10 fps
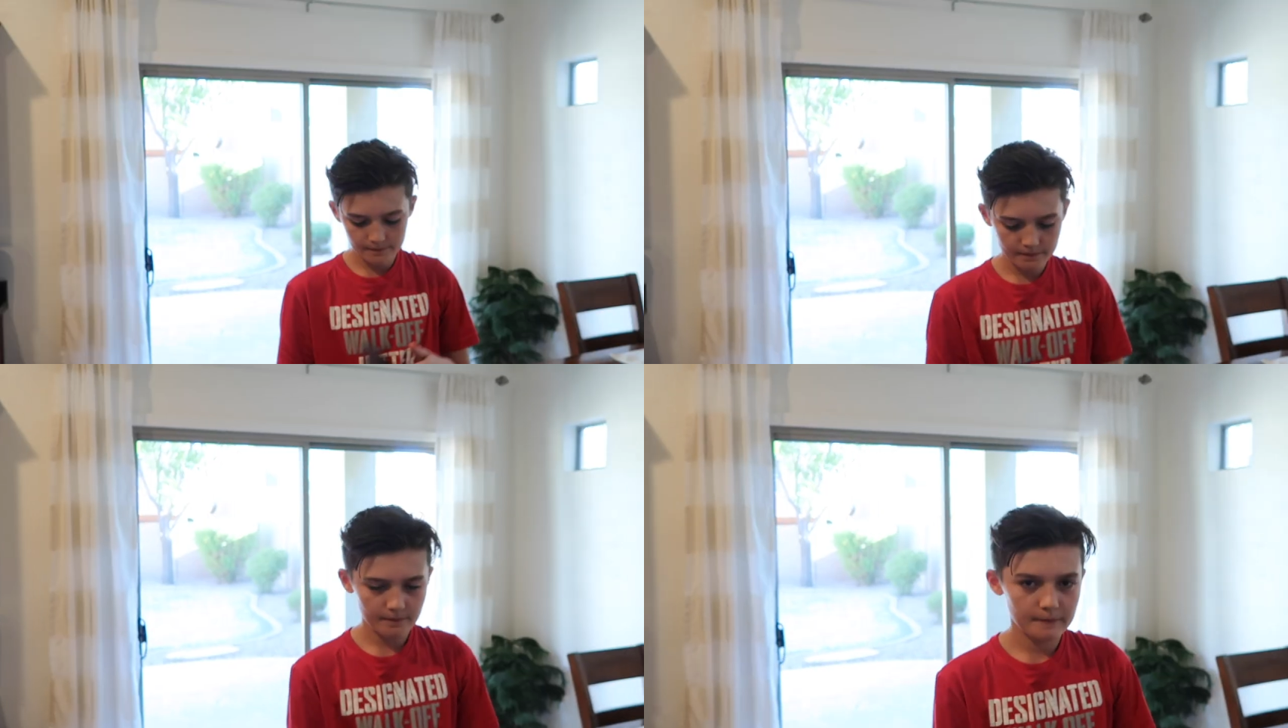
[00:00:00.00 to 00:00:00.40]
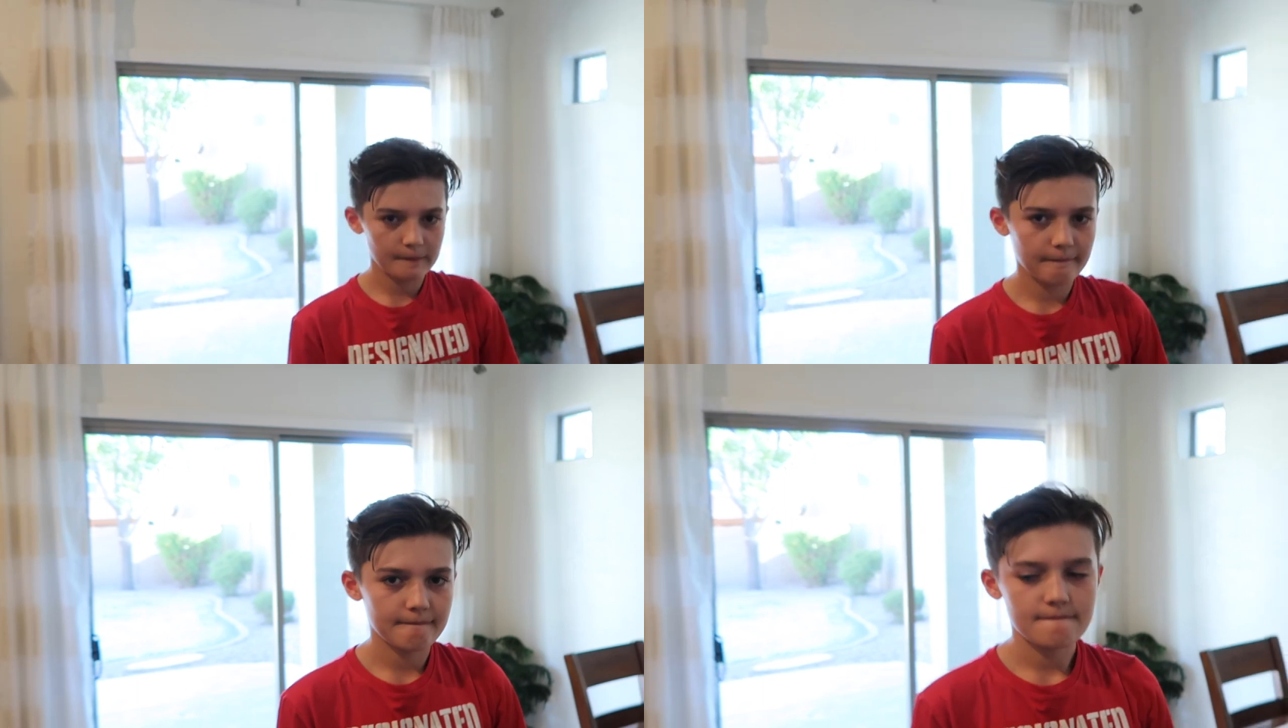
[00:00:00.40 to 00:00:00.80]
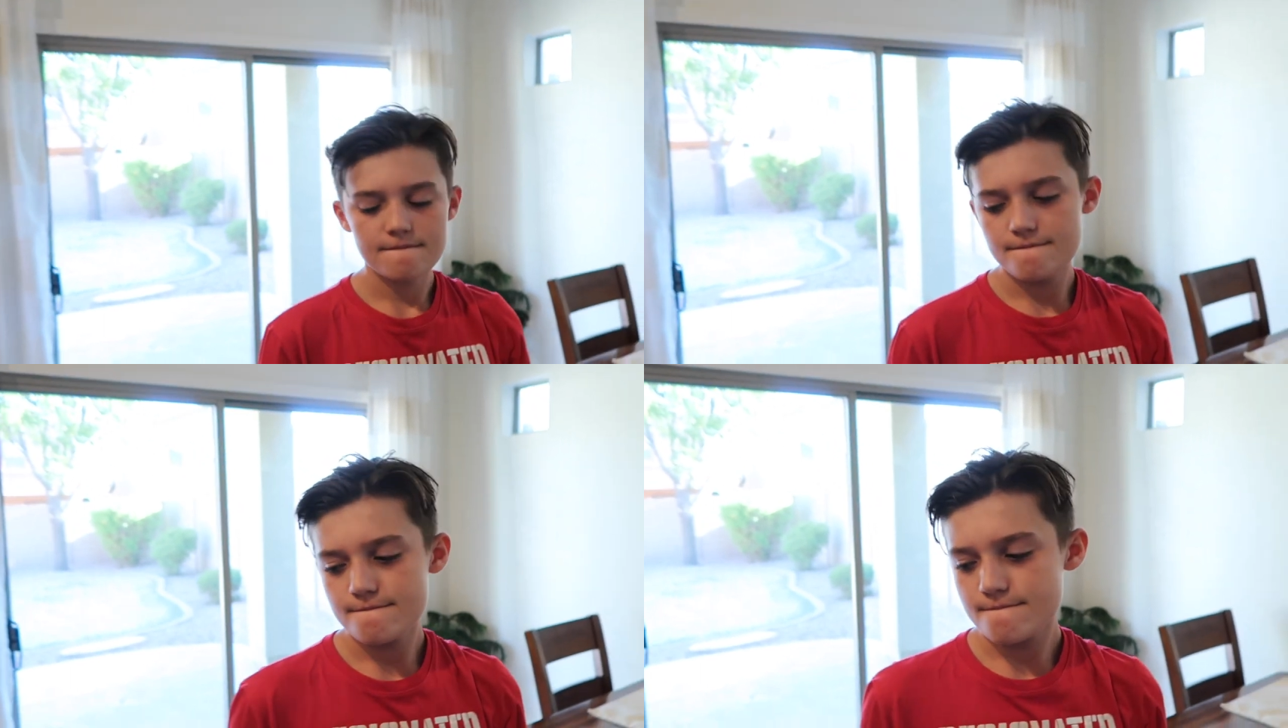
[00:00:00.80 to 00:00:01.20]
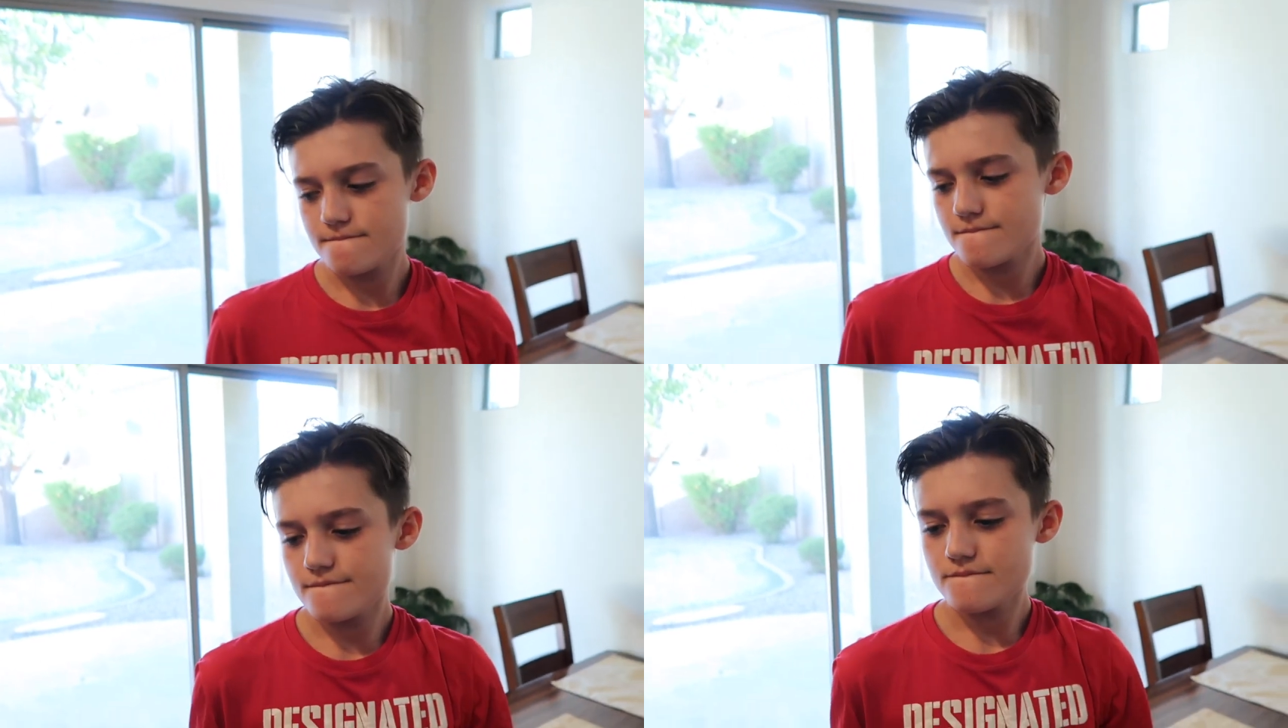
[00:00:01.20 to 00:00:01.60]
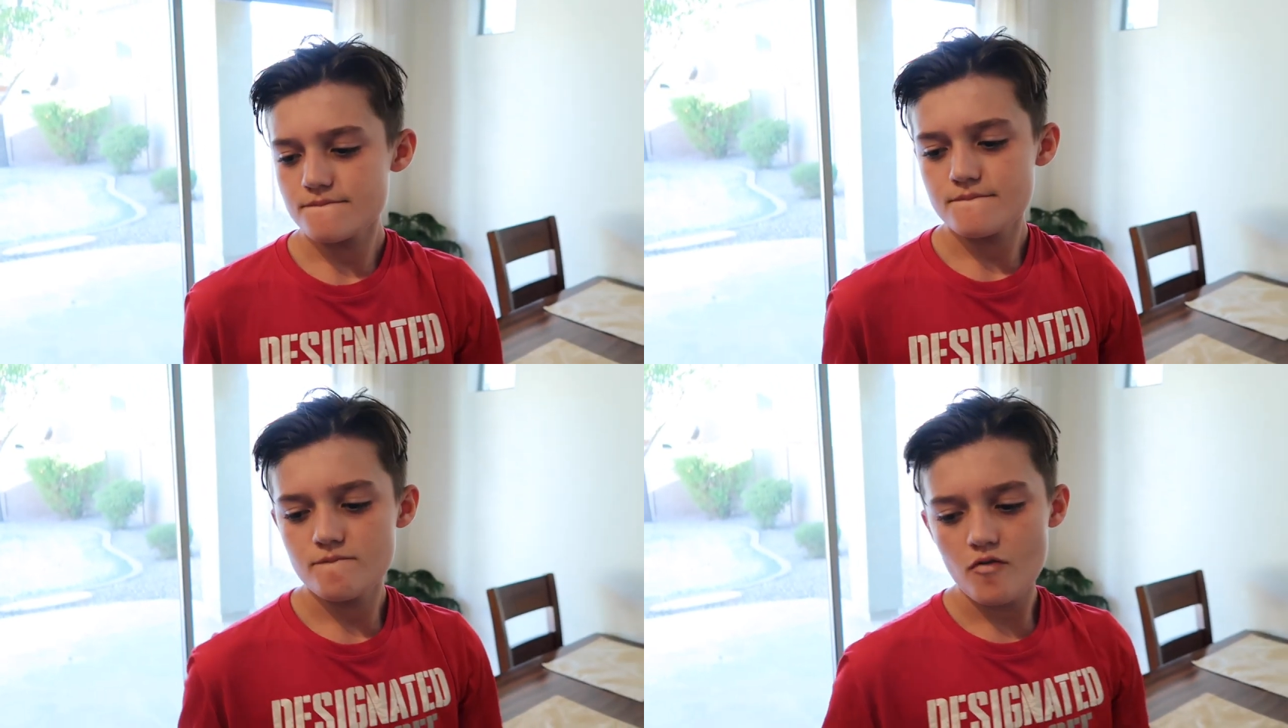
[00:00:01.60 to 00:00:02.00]
How was baseball practice?
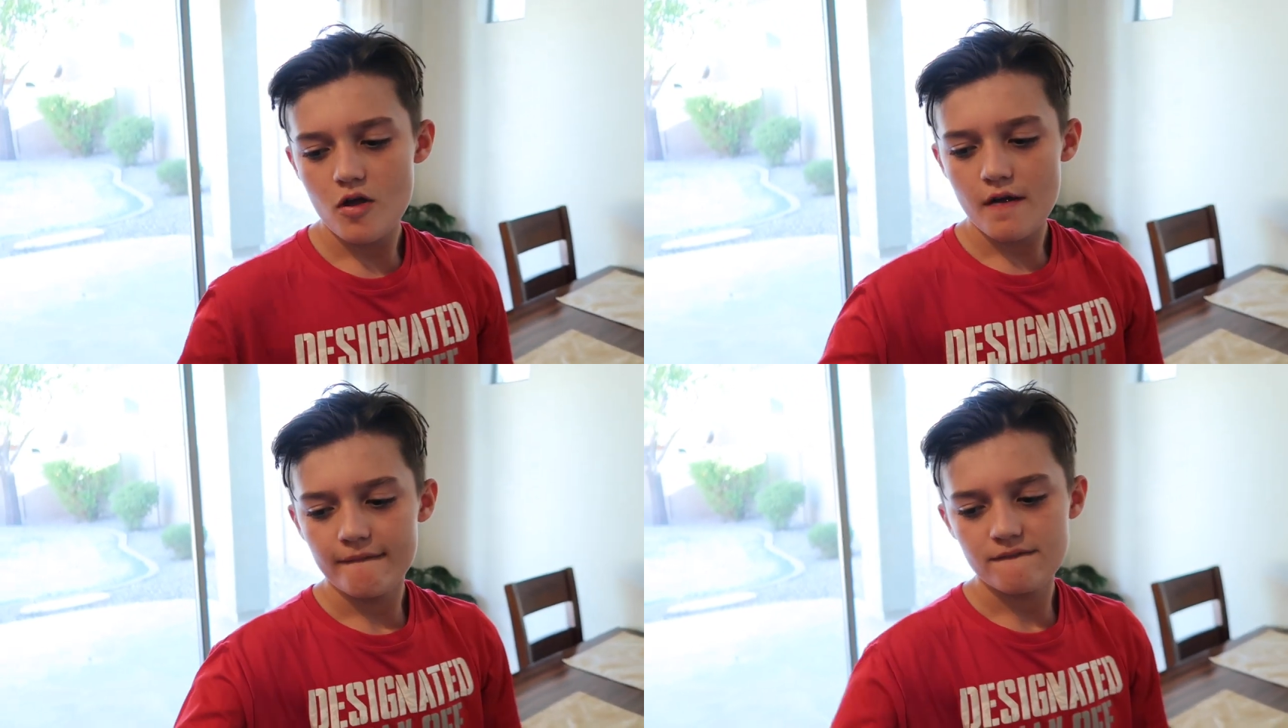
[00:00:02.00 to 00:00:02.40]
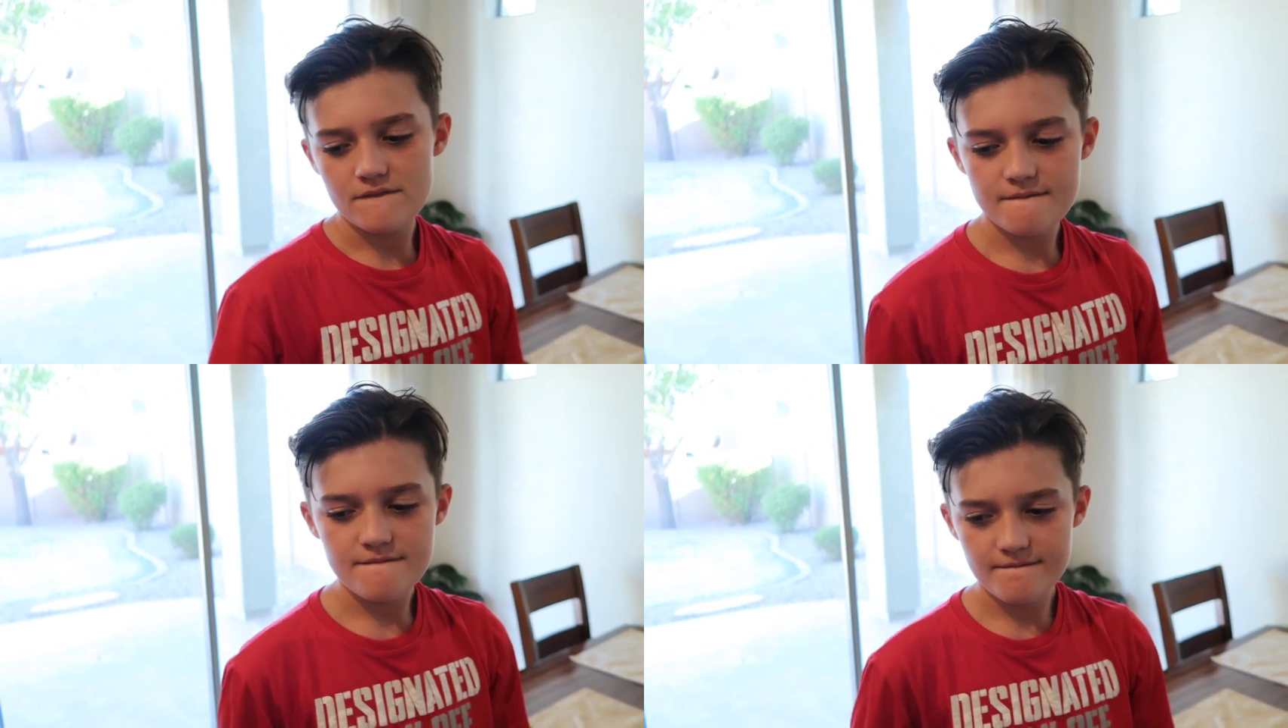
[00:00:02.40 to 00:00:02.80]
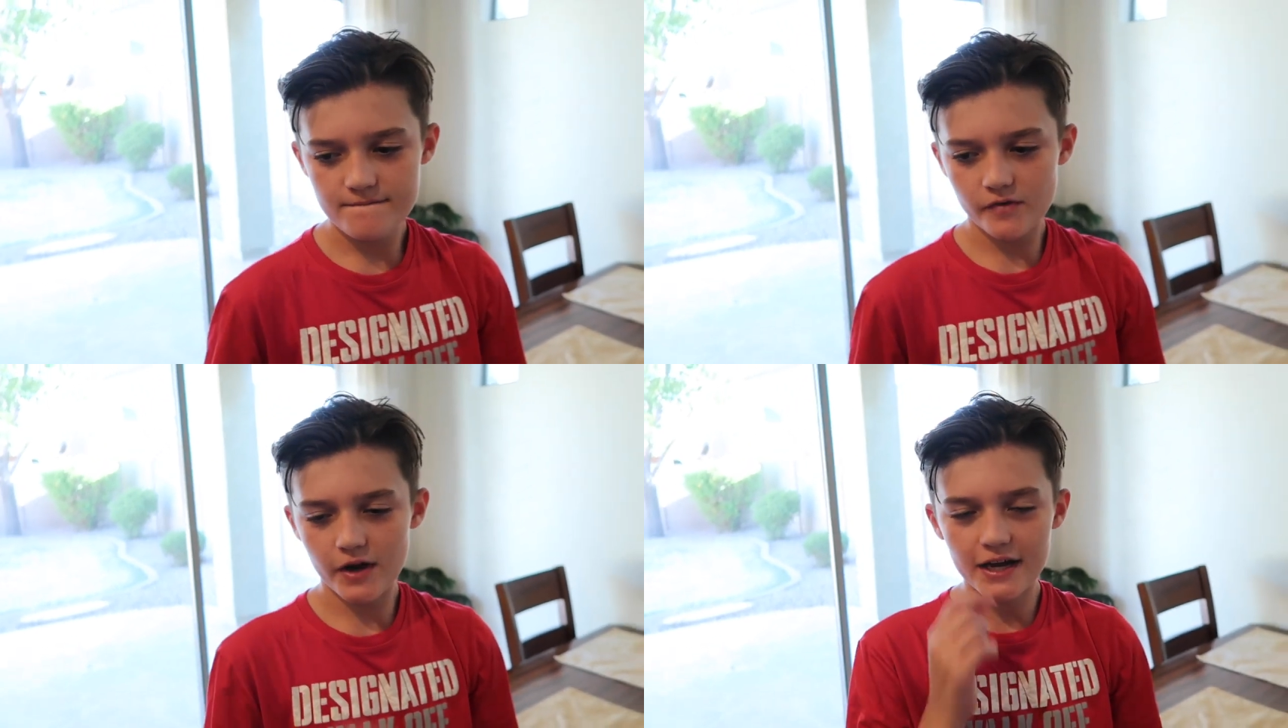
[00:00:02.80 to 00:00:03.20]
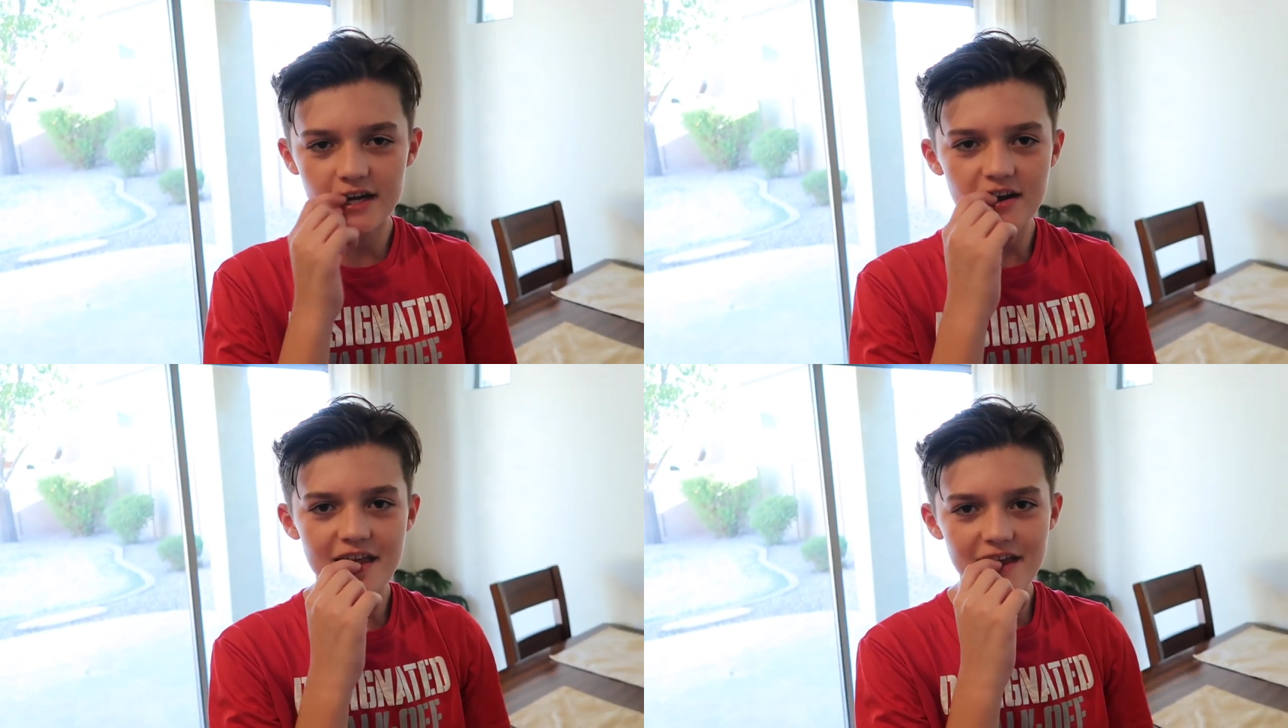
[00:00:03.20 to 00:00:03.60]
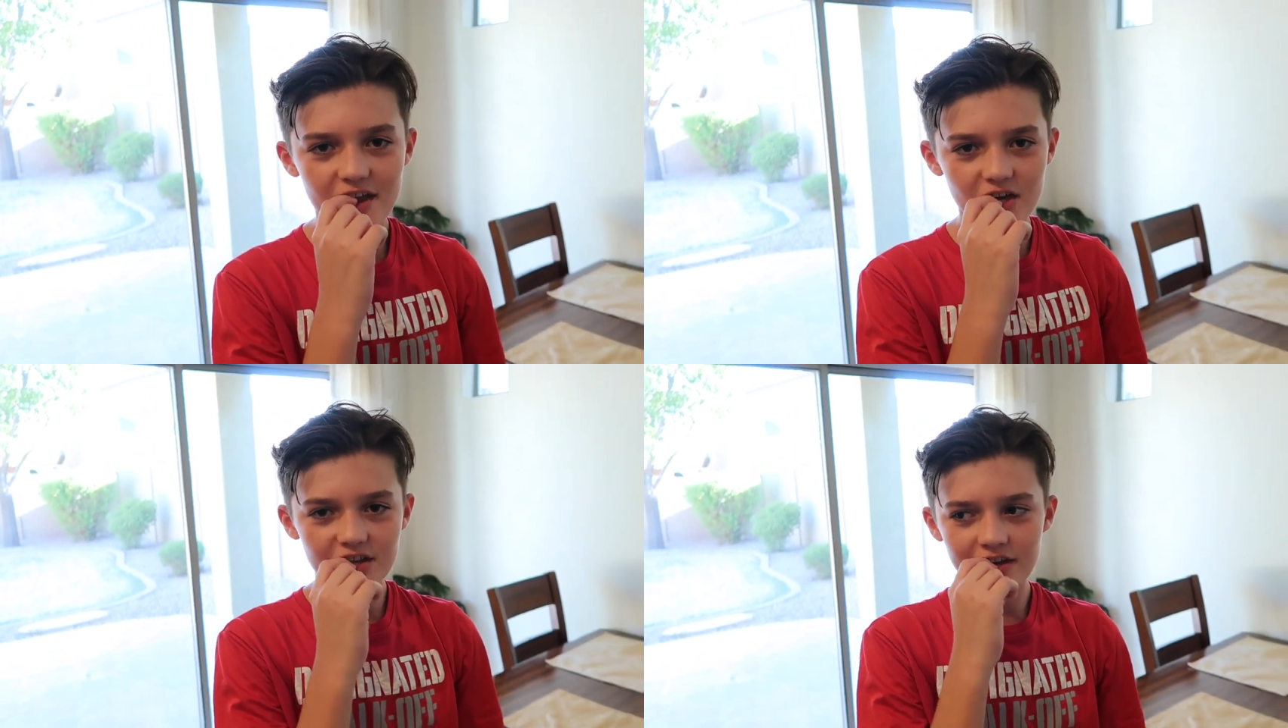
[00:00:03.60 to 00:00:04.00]
Fun,
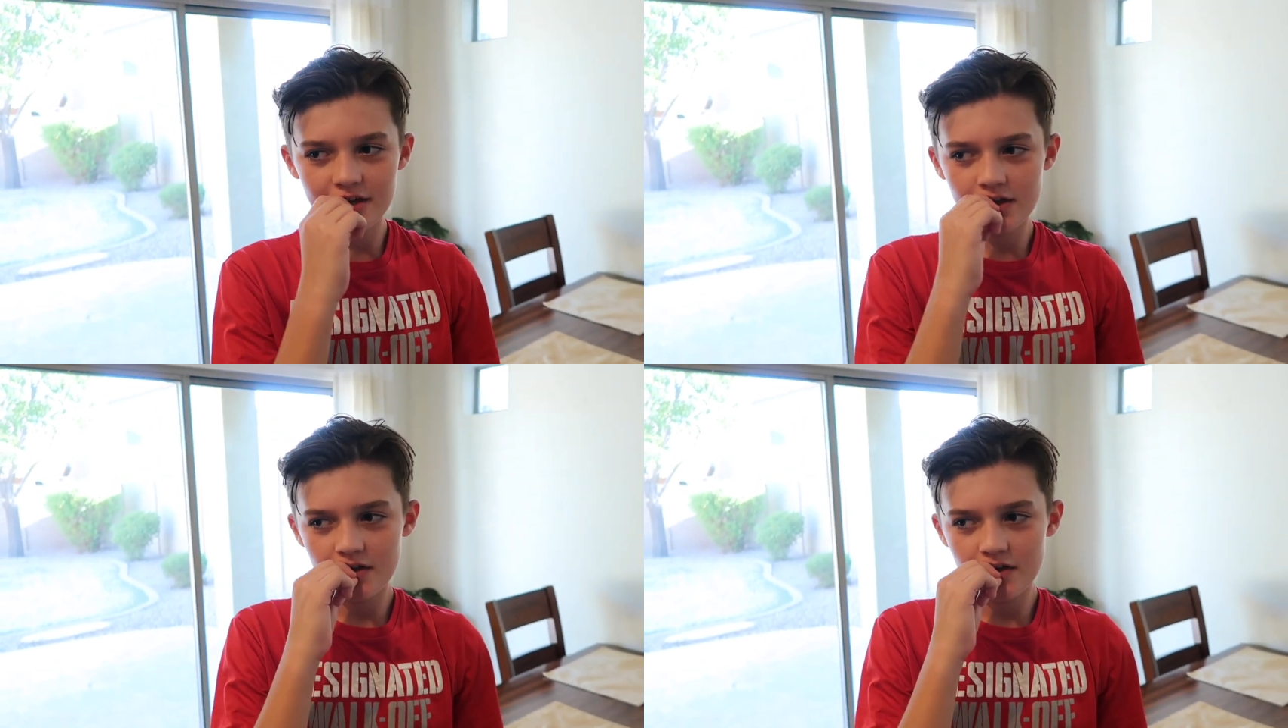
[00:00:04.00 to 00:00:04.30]
good.